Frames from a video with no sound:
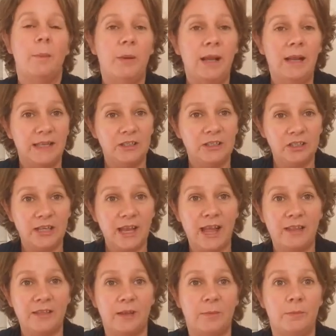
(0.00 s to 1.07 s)
please
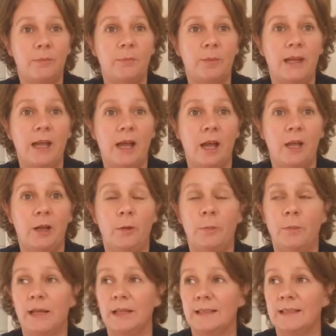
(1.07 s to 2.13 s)
share them below,
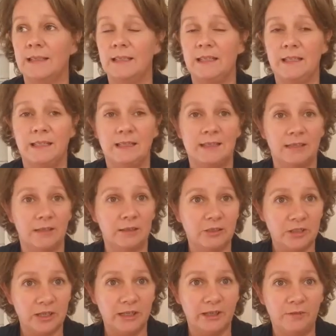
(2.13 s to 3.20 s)
because this is still a
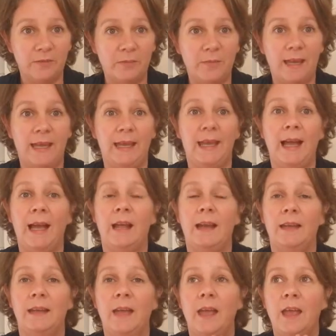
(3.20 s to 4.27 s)
journey for me,
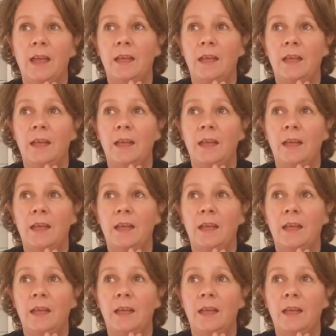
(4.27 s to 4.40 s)
and,